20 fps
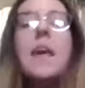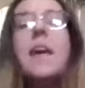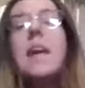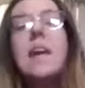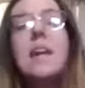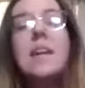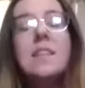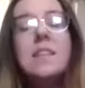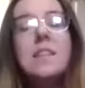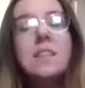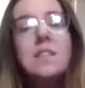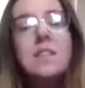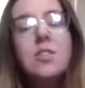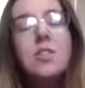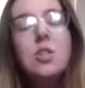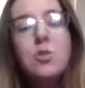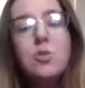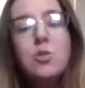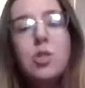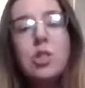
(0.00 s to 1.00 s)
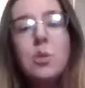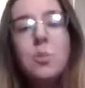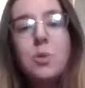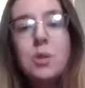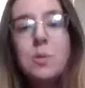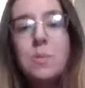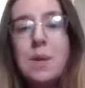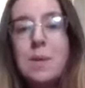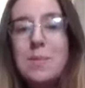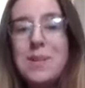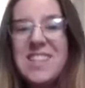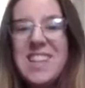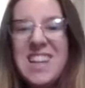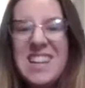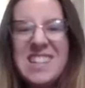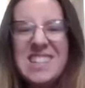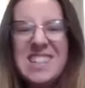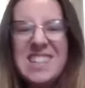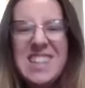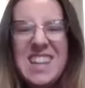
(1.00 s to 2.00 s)
And this is usually when your baby
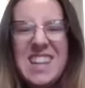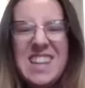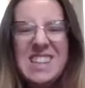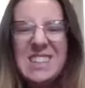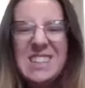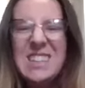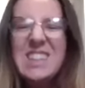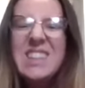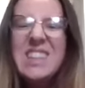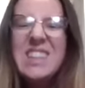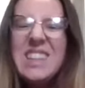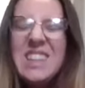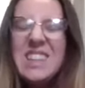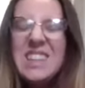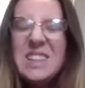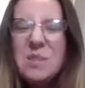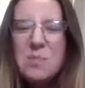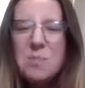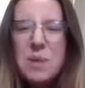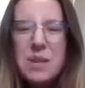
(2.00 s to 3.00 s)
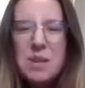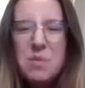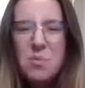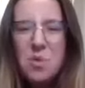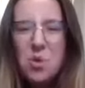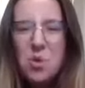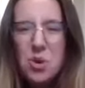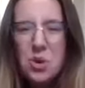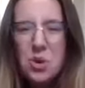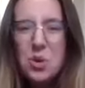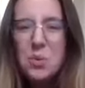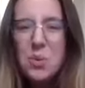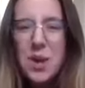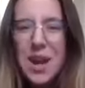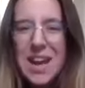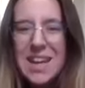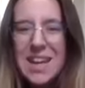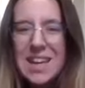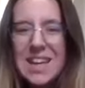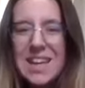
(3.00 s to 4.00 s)
tends to get a little bit more
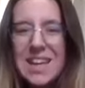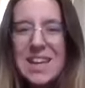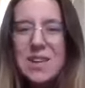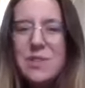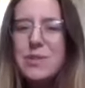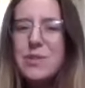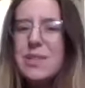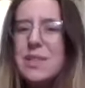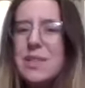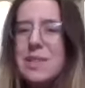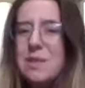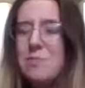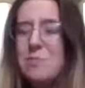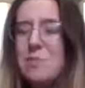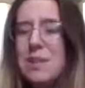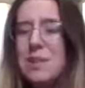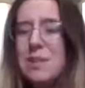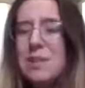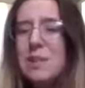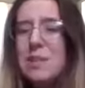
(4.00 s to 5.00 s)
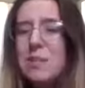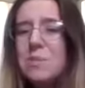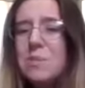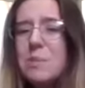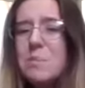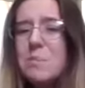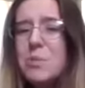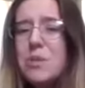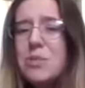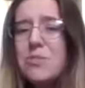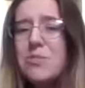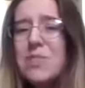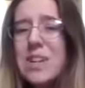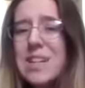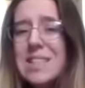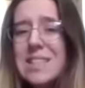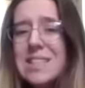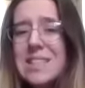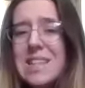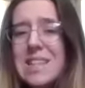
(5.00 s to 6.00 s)
cranky. You see them be a little bit more
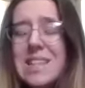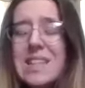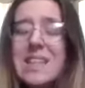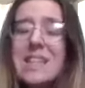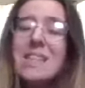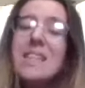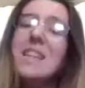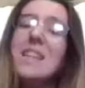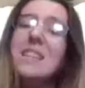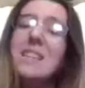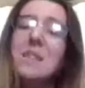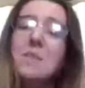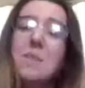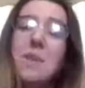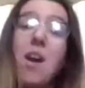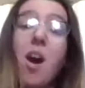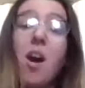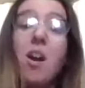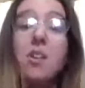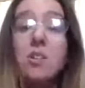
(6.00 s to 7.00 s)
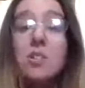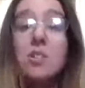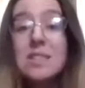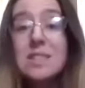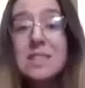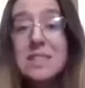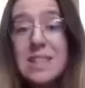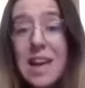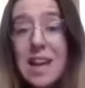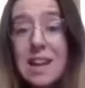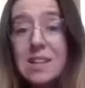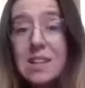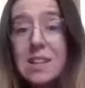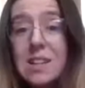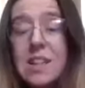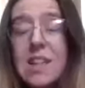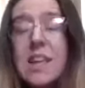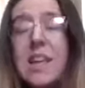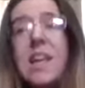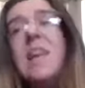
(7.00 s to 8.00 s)
fussy. They tend to be harder to settle,
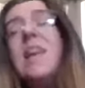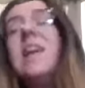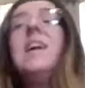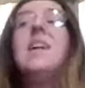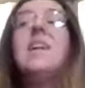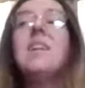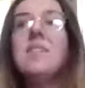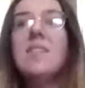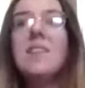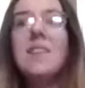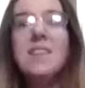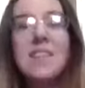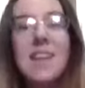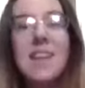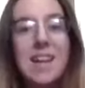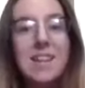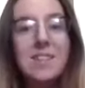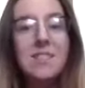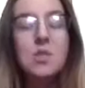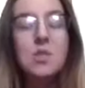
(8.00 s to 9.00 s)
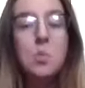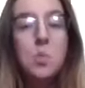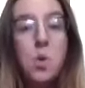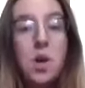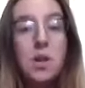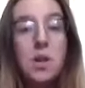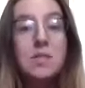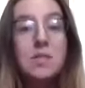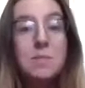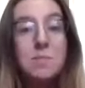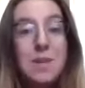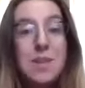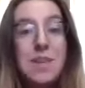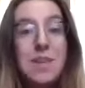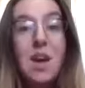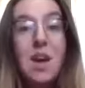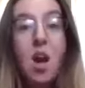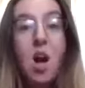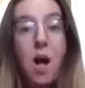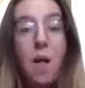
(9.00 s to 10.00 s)
and they tend to want to
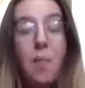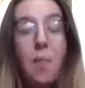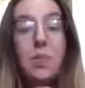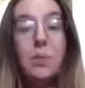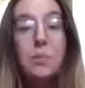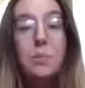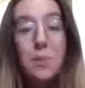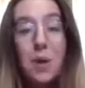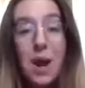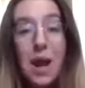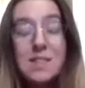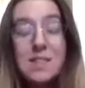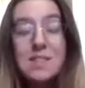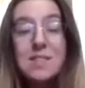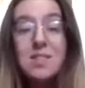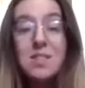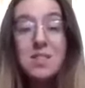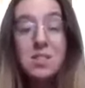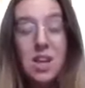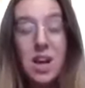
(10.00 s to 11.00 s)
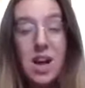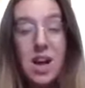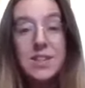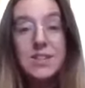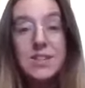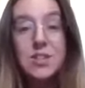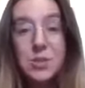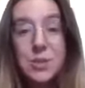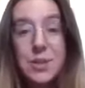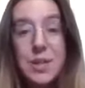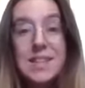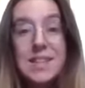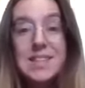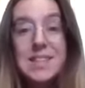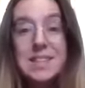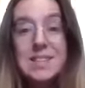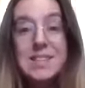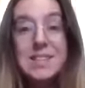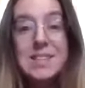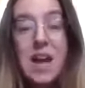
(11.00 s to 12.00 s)
be on the breast a lot during
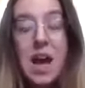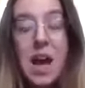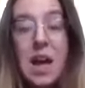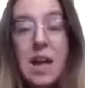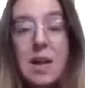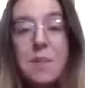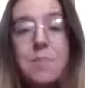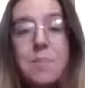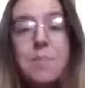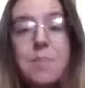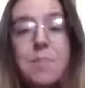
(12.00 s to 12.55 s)
this time.